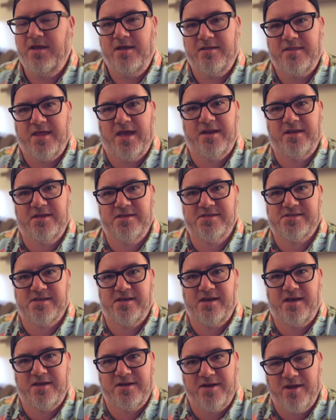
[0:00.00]
That is
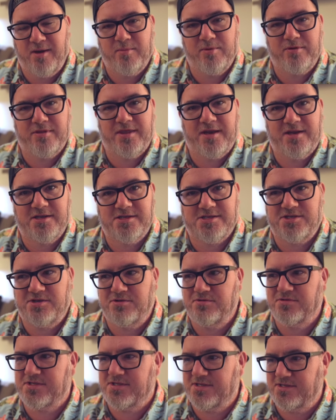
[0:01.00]
a number that is
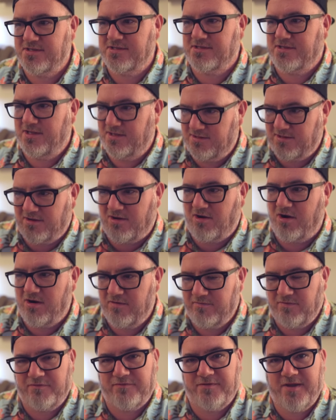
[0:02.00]
used in the
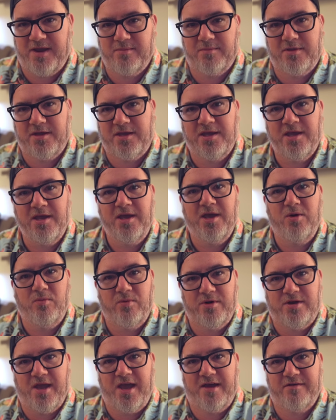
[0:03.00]
Carnival family.
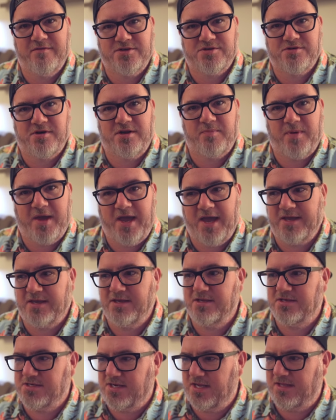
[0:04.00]
When you have a drink
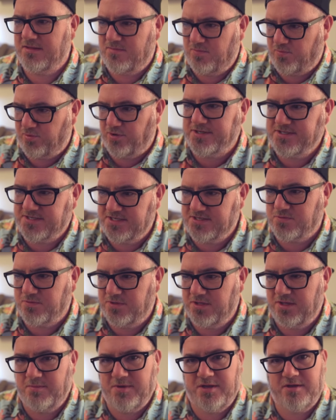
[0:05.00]
package, Princess will
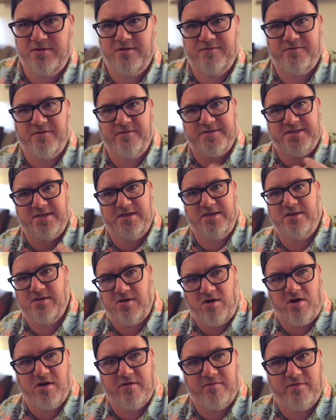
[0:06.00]
limit you to 15,
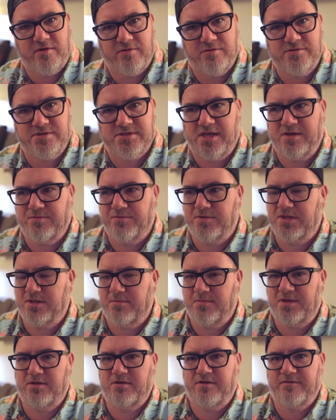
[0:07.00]
Carnival Cruise Line will
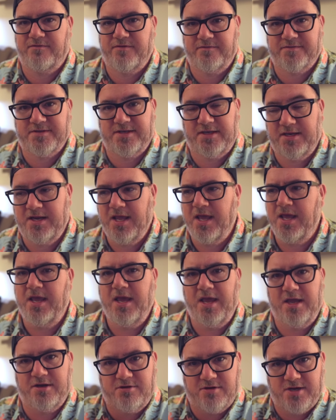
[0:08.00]
limit you to 15,
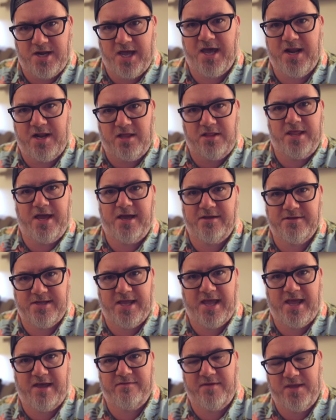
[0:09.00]
and you're not allowed to
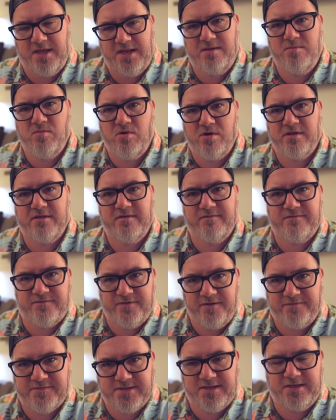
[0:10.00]
have any more than
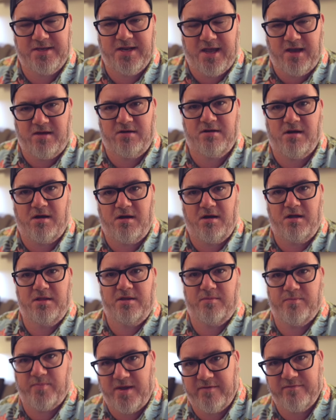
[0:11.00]
15
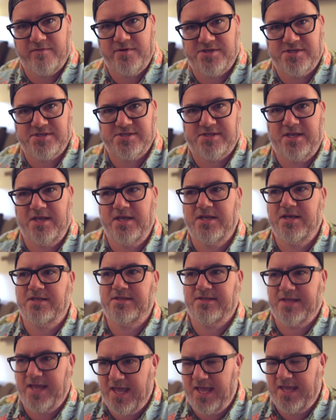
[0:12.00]
alcoholic beverages in a
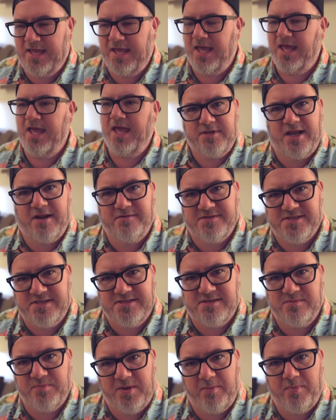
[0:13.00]
day. And I've seen
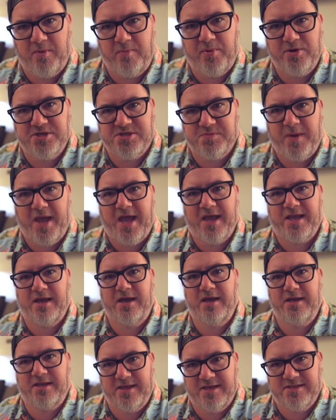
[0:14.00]
some people push back
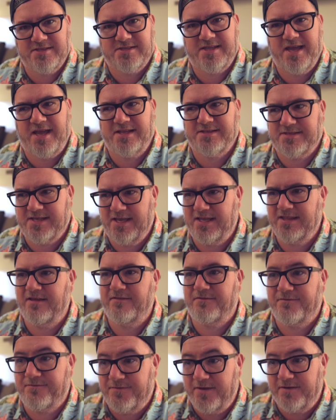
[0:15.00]
against that, saying
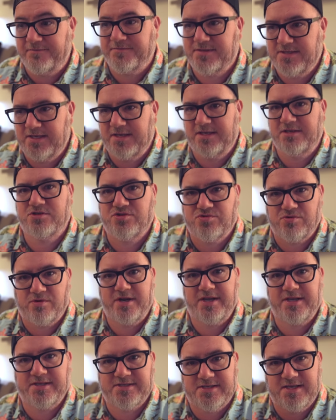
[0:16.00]
that 15
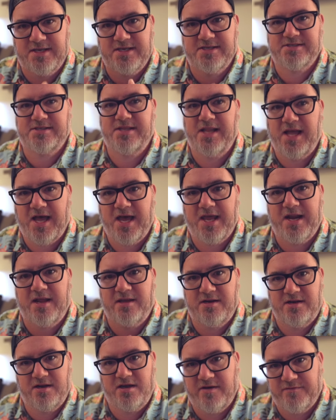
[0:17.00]
drinks is not
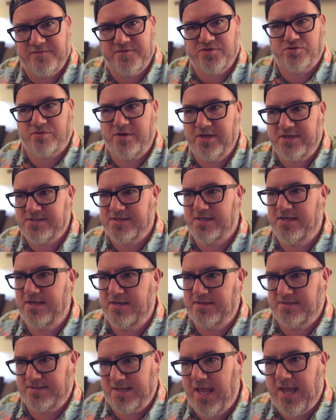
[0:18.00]
enough drinks in
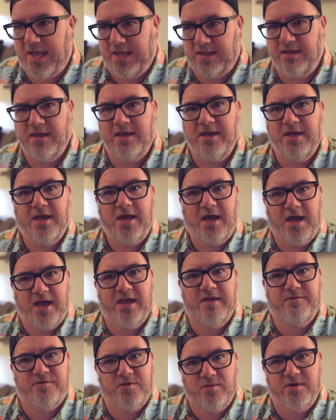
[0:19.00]
a day.
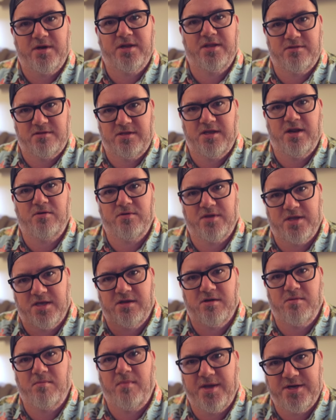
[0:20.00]
If you want to, you know, get
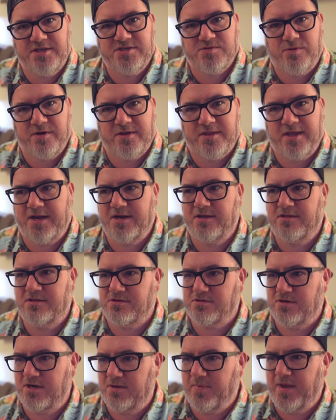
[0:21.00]
your money's worth out of the
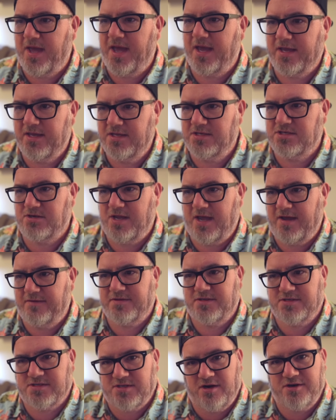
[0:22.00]
drink package, you have
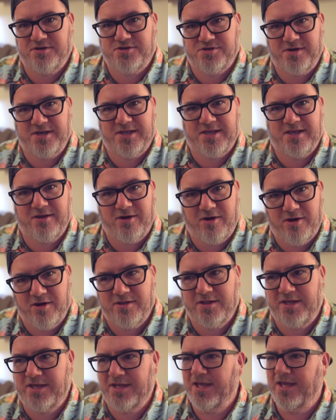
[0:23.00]
to start drinking
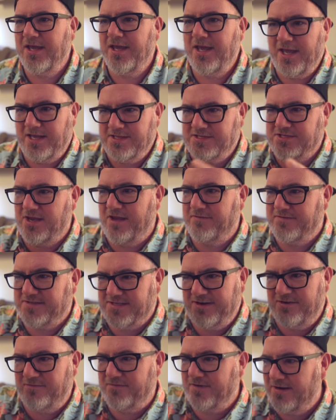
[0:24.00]
early. And so I've
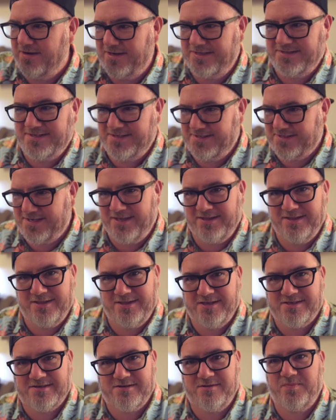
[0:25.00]
seen a very detailed
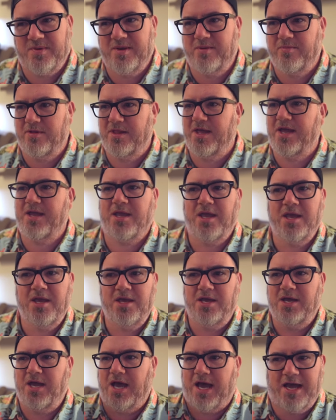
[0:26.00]
list from people like,
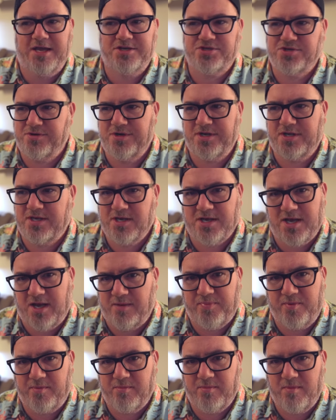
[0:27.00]
I drink a
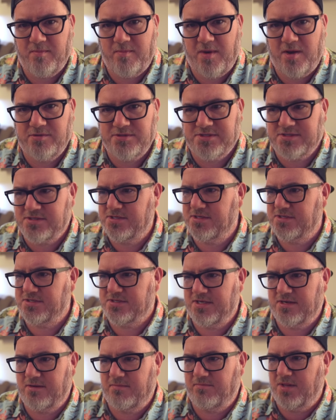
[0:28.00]
couple mimosas
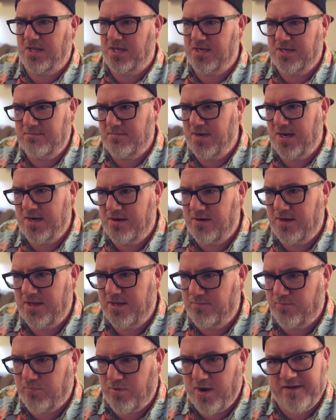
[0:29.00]
and a Bloody Mary
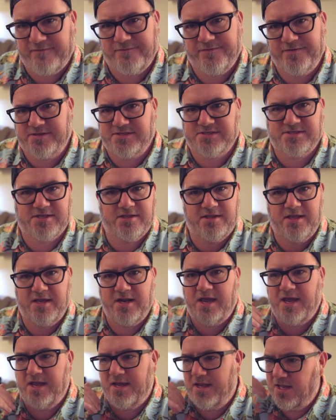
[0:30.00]
at breakfast, and
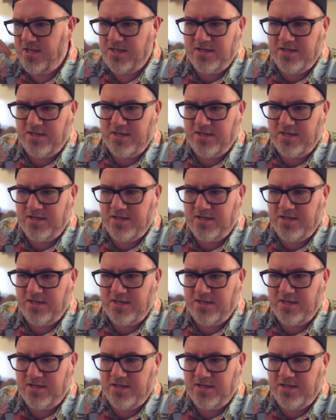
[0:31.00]
then I